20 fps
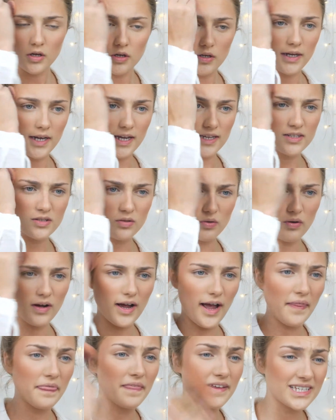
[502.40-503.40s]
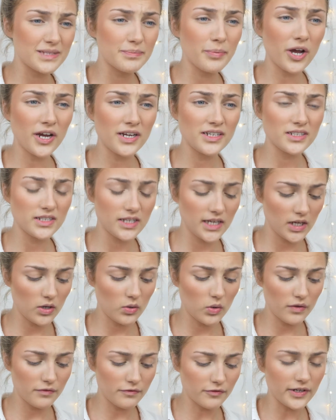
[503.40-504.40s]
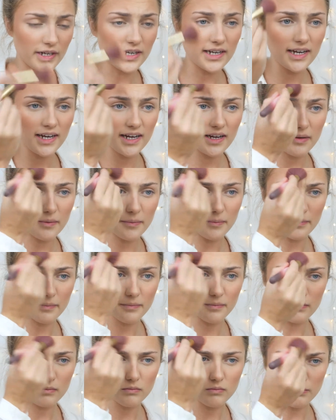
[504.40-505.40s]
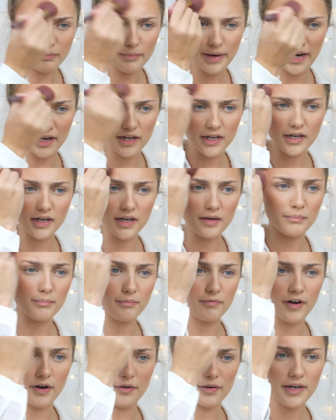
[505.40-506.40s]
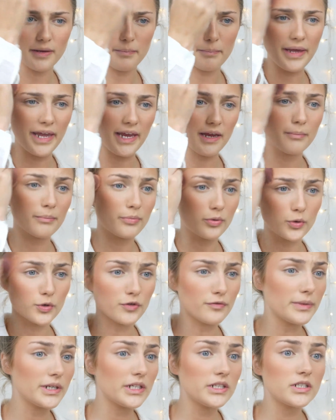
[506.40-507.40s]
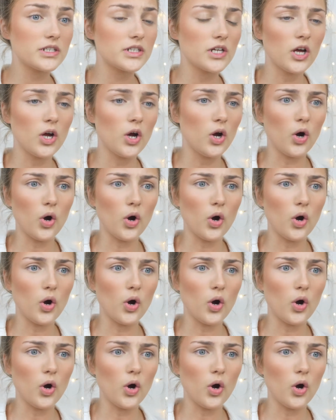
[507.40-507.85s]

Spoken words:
Okay, so at this point, Kiko have really made a very big improvement.